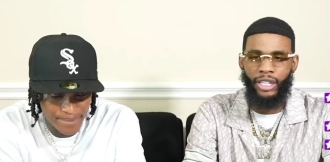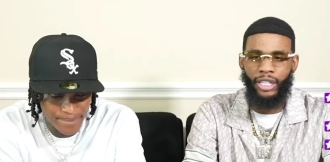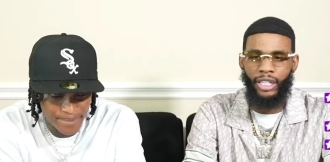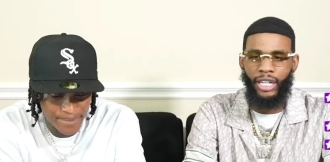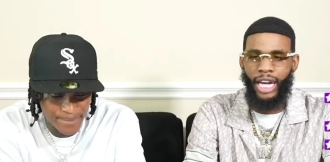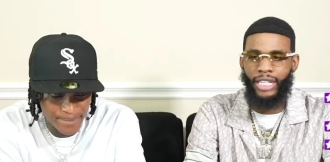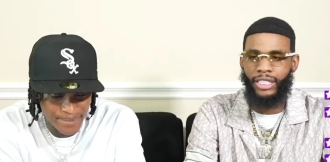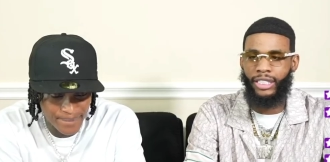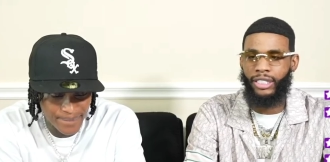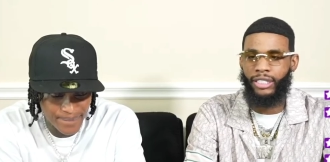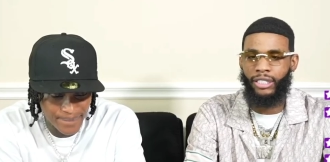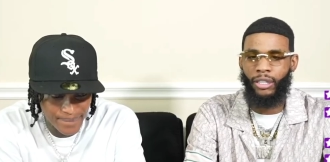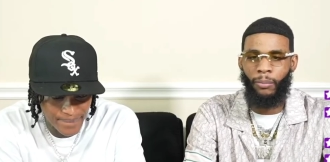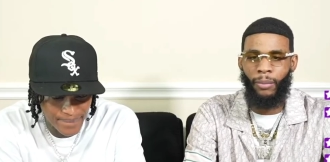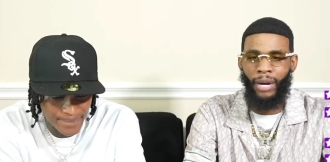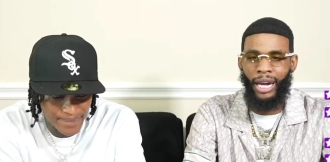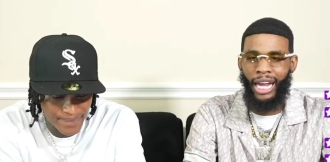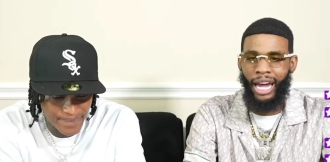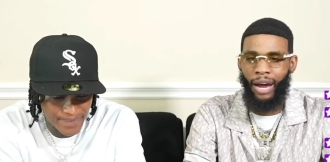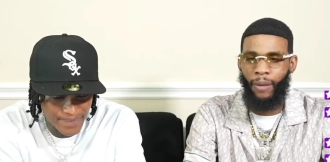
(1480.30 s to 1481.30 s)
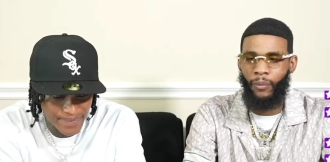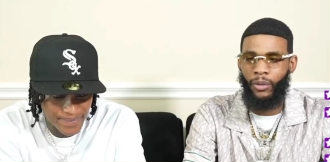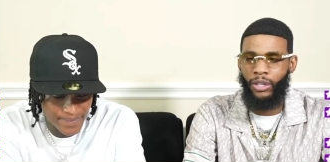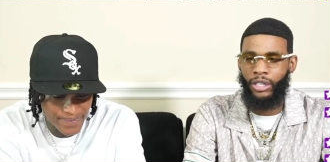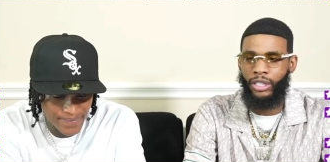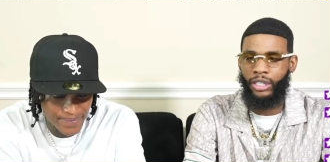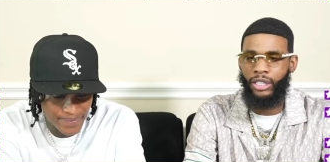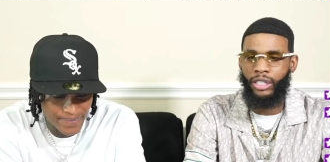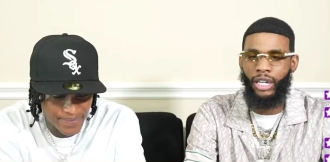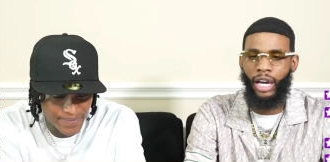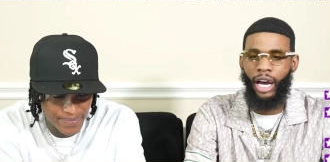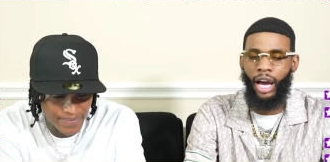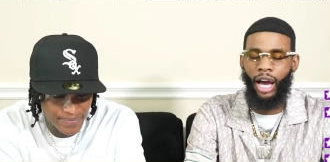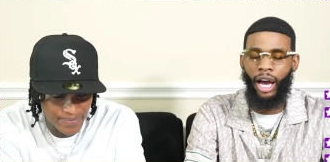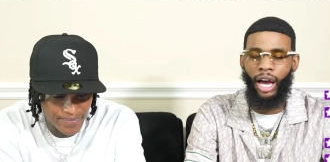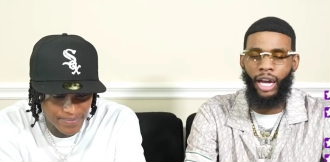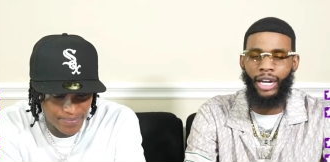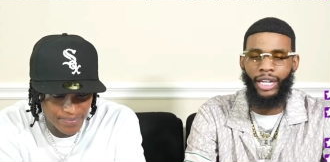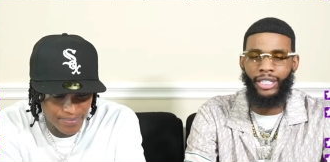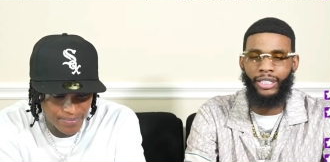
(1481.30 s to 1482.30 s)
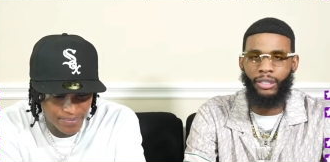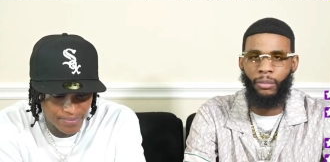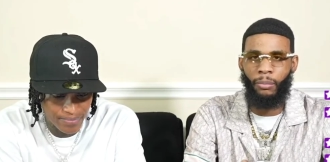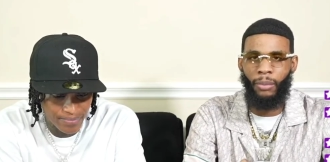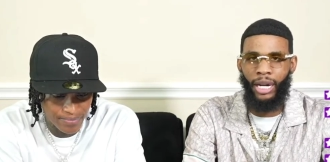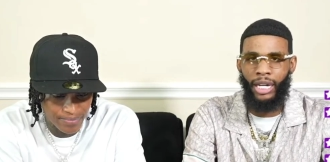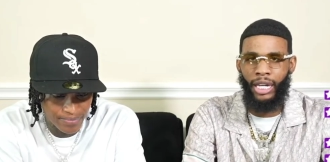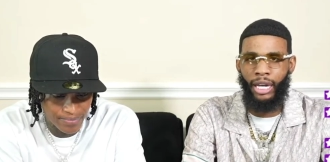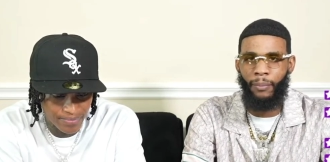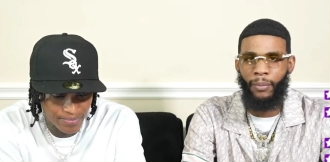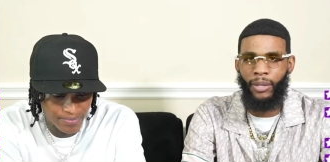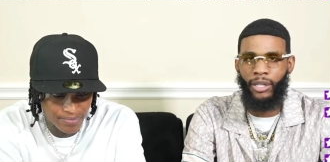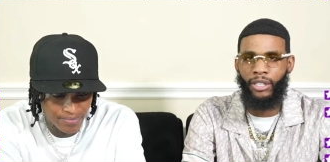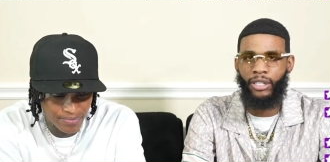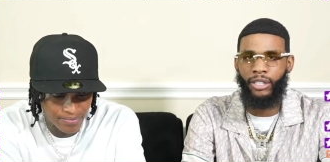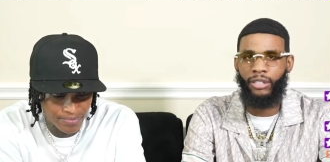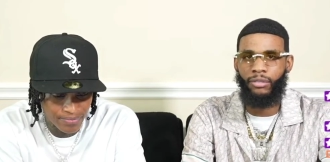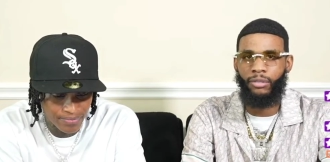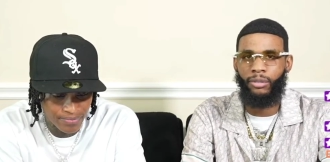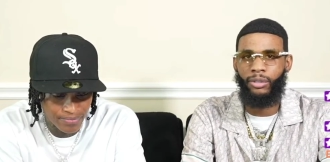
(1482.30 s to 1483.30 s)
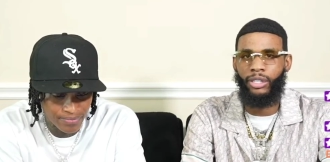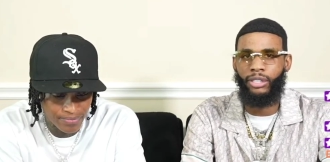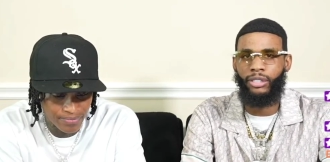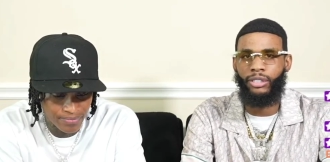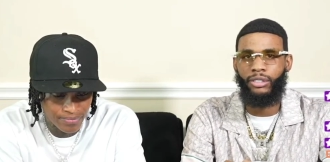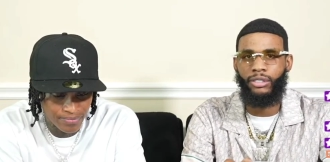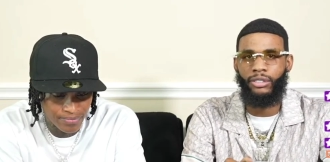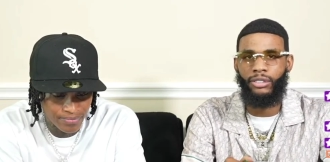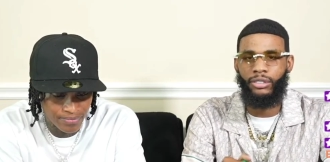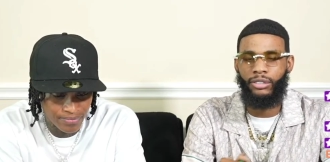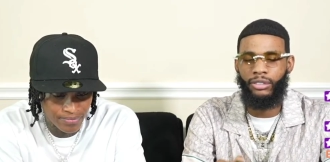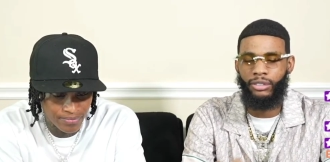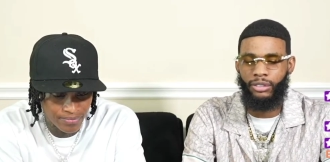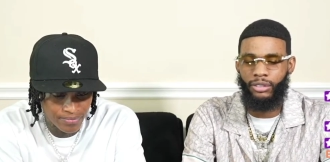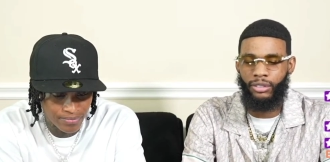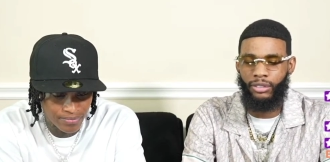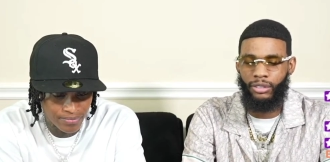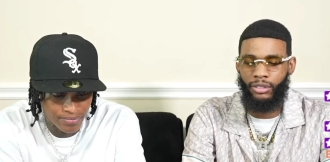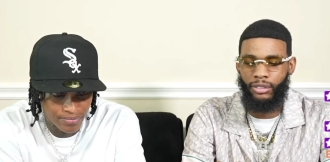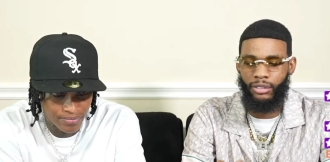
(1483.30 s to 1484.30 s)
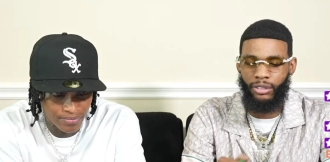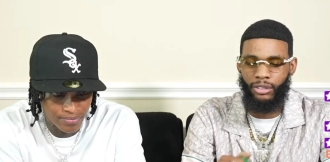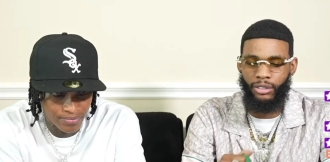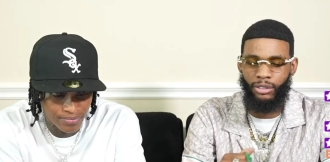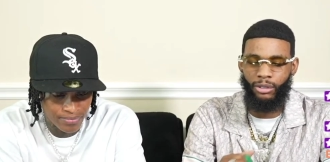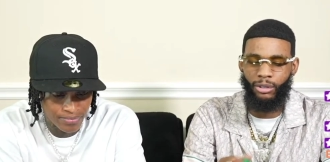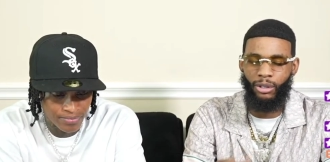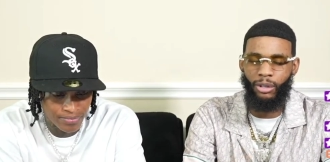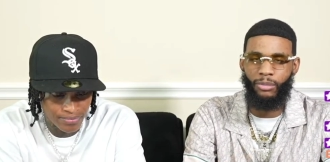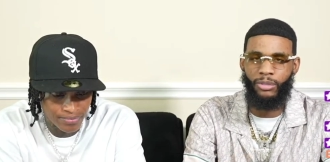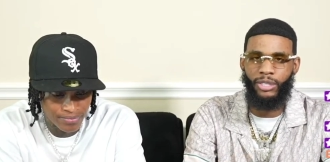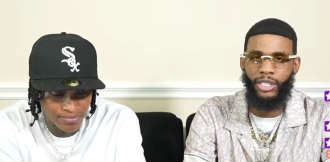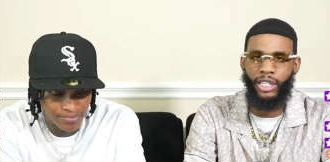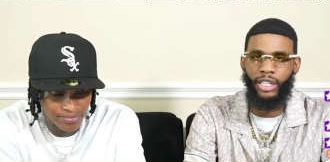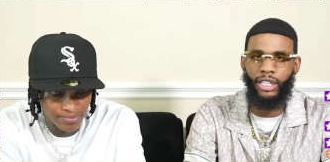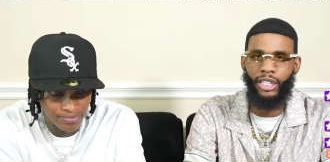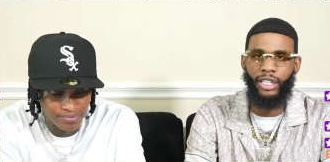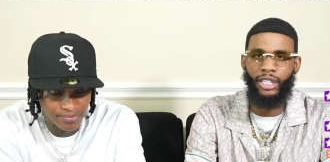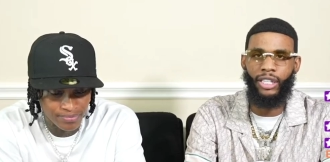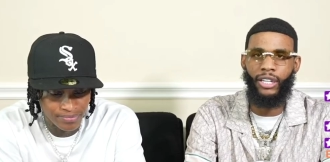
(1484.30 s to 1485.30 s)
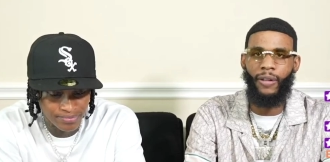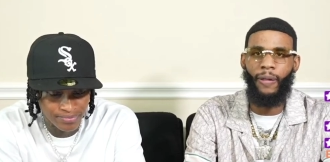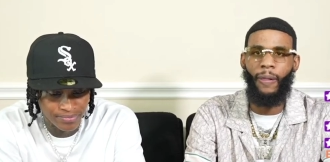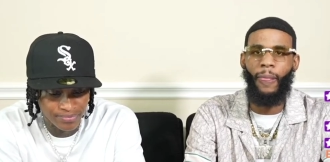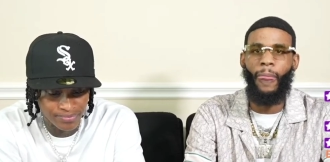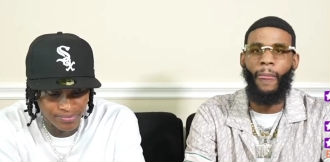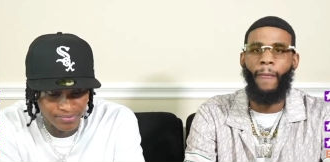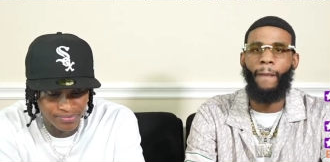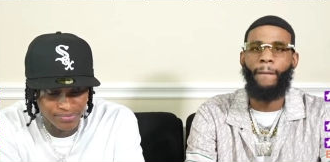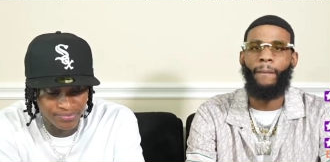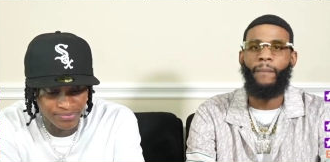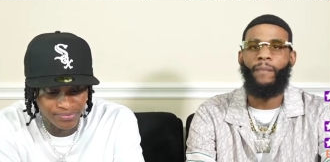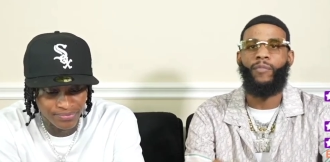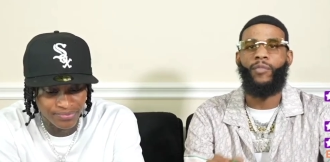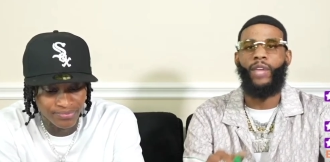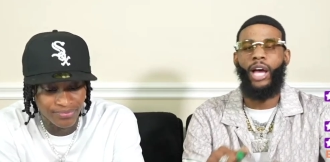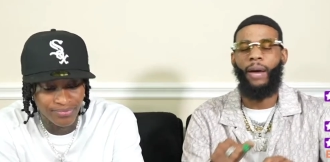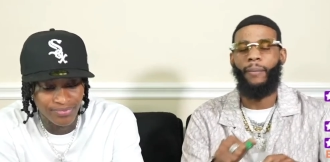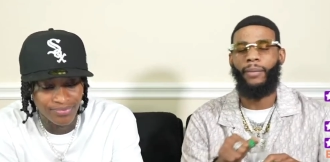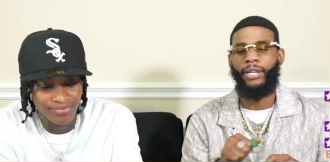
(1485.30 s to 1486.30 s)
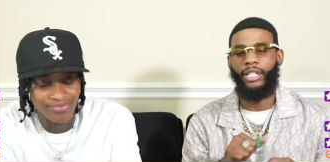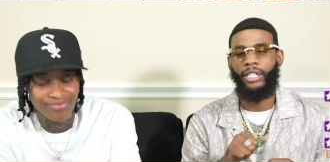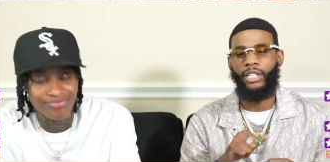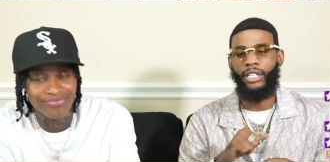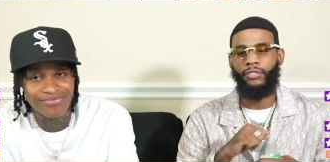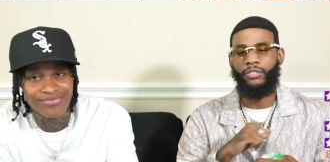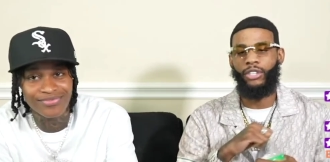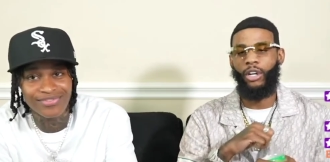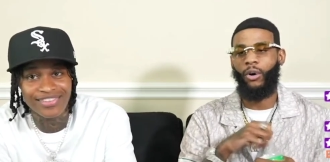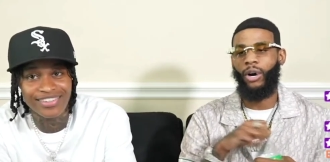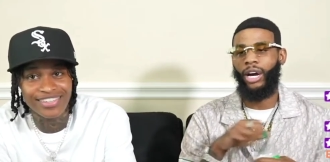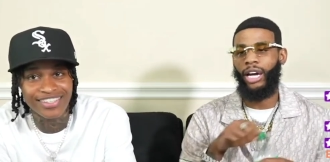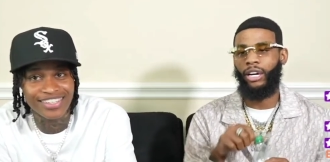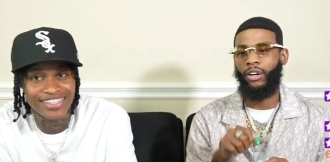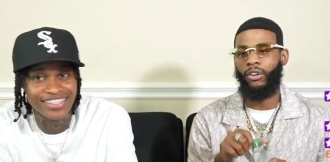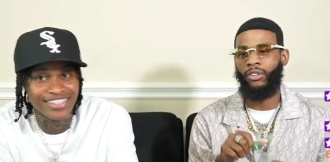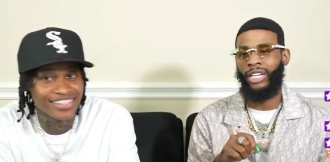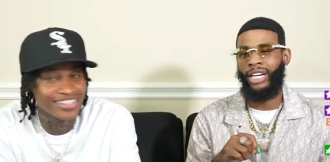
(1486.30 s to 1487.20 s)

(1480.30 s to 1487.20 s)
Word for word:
Speaker 1: that's just somebody I really, that's somebody I'm in love with. You know what I'm saying? I'm in love, though, I ain't gonna